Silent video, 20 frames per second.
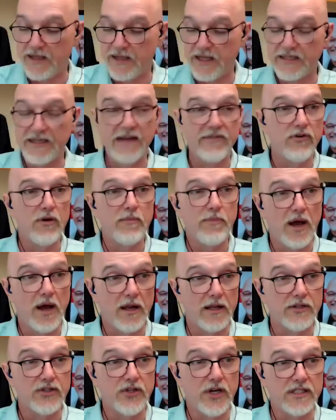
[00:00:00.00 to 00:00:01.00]
They never
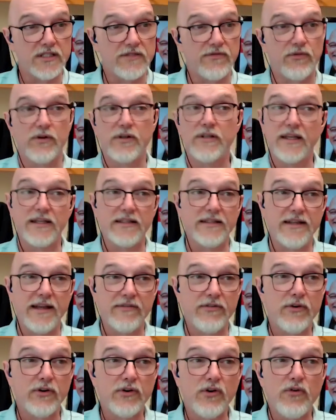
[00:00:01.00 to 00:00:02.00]
apologized for it. They
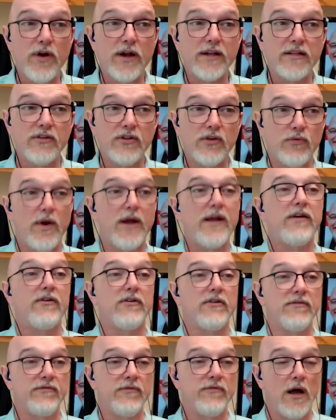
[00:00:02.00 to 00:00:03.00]
never corrected the
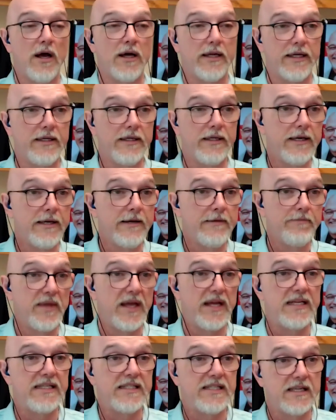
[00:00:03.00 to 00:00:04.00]
record on it.
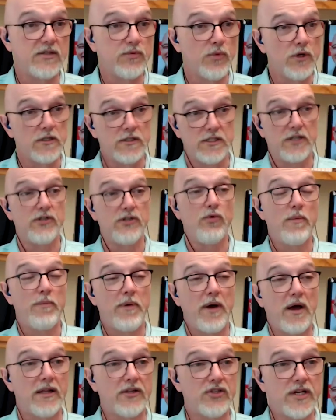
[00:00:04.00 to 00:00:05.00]
And he says, "What? Until you
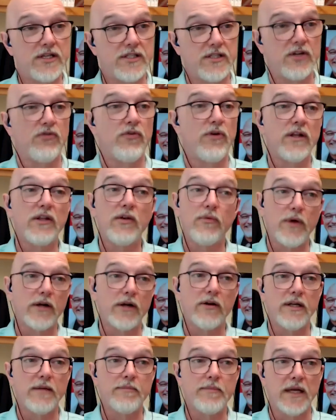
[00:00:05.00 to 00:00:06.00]
apologize and correct the
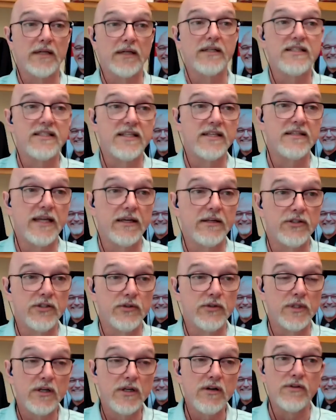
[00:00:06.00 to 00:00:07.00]
record, I'm not going to sit down
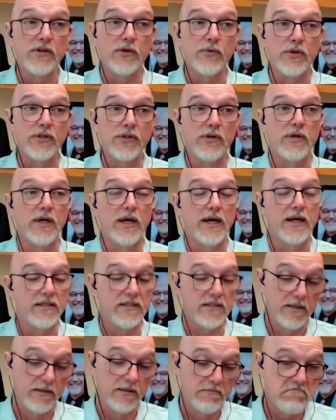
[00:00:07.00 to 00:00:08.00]
and do an interview with you
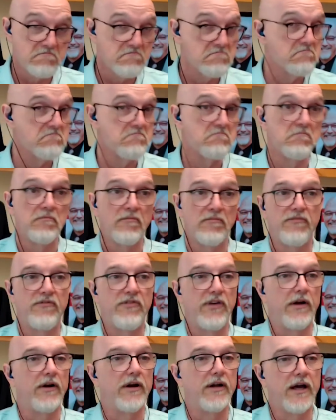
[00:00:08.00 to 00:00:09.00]
guys."
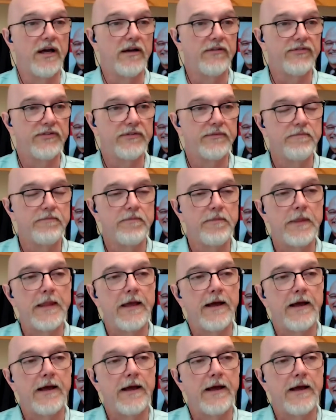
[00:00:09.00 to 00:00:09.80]
Fair enough.